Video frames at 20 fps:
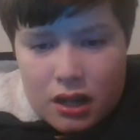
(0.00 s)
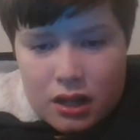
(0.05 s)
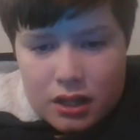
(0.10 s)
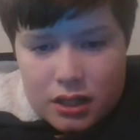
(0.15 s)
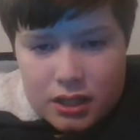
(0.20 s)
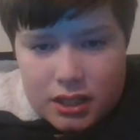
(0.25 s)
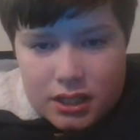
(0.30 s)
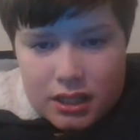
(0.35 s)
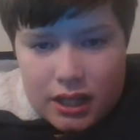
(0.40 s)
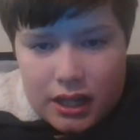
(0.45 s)

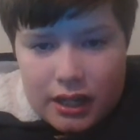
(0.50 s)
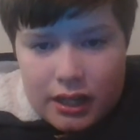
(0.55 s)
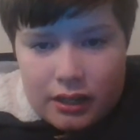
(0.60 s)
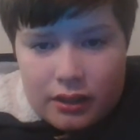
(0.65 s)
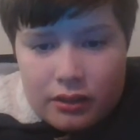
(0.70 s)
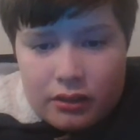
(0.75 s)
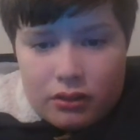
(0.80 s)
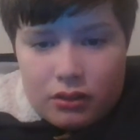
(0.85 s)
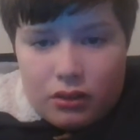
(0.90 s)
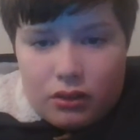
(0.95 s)

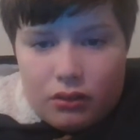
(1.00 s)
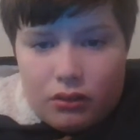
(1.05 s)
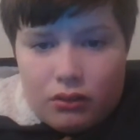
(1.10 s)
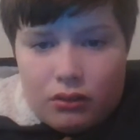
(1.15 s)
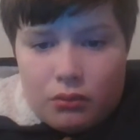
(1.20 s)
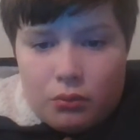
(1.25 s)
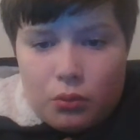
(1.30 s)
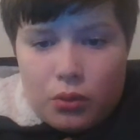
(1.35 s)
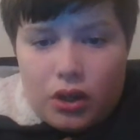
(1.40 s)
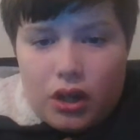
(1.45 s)
say,
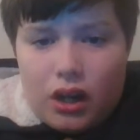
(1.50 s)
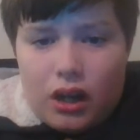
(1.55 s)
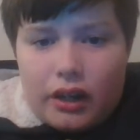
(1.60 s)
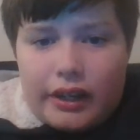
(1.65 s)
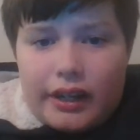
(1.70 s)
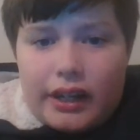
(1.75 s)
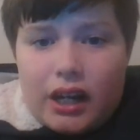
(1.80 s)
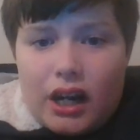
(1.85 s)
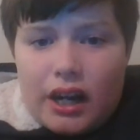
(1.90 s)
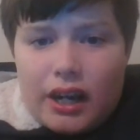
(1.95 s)

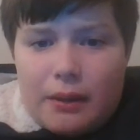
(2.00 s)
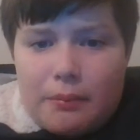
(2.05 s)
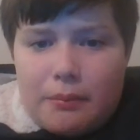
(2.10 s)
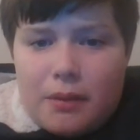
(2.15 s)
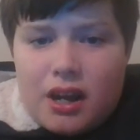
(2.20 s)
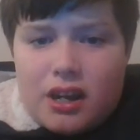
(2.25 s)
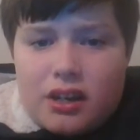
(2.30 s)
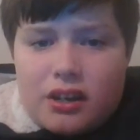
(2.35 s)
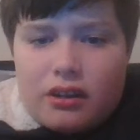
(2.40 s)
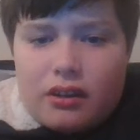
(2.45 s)
can I
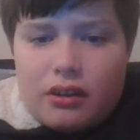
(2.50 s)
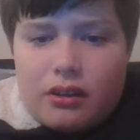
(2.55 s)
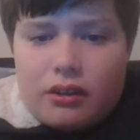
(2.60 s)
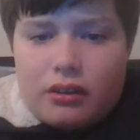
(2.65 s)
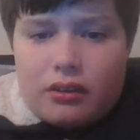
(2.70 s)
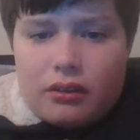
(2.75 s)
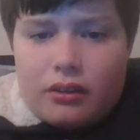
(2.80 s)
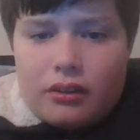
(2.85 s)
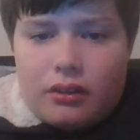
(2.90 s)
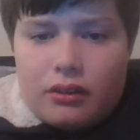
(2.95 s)
command a
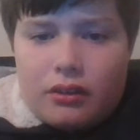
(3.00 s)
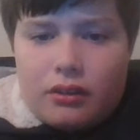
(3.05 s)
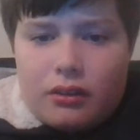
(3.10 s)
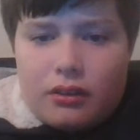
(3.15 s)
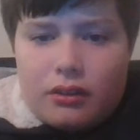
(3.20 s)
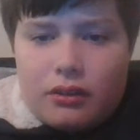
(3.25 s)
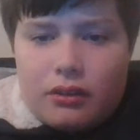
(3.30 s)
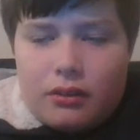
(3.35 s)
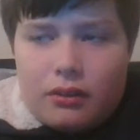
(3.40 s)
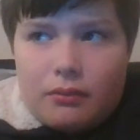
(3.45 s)

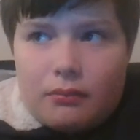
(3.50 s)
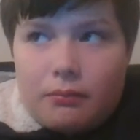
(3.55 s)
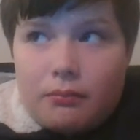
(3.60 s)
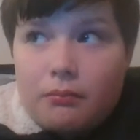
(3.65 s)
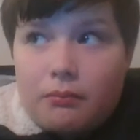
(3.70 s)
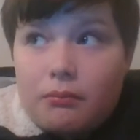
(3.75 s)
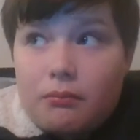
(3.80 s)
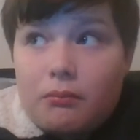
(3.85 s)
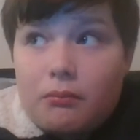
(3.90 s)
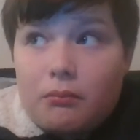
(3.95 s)

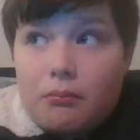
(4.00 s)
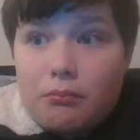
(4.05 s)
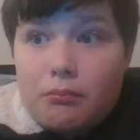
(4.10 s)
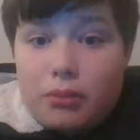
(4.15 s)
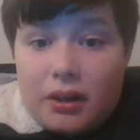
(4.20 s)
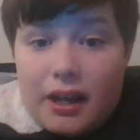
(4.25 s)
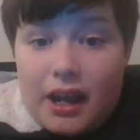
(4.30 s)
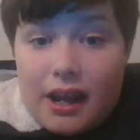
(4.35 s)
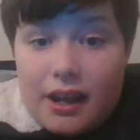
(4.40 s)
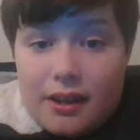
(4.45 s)

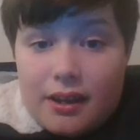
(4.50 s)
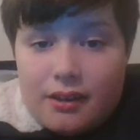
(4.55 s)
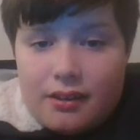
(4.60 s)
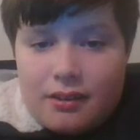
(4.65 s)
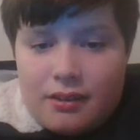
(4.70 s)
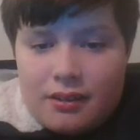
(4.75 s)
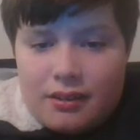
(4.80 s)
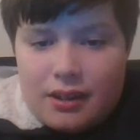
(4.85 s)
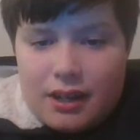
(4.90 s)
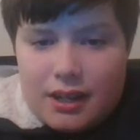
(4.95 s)

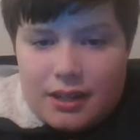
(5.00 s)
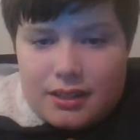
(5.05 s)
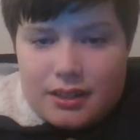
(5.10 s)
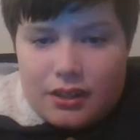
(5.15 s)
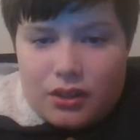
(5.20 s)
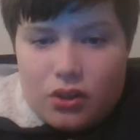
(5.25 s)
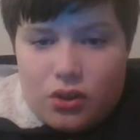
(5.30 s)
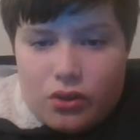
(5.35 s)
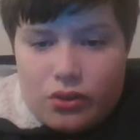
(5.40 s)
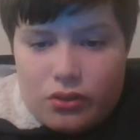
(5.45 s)
brigade as a
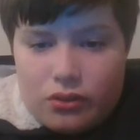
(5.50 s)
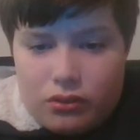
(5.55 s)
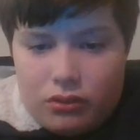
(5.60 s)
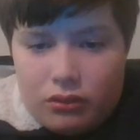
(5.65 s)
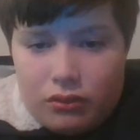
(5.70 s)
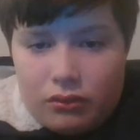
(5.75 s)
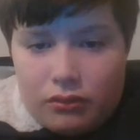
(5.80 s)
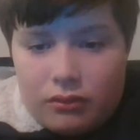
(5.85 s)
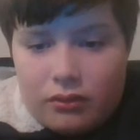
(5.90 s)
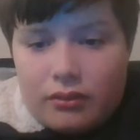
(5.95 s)
colonel?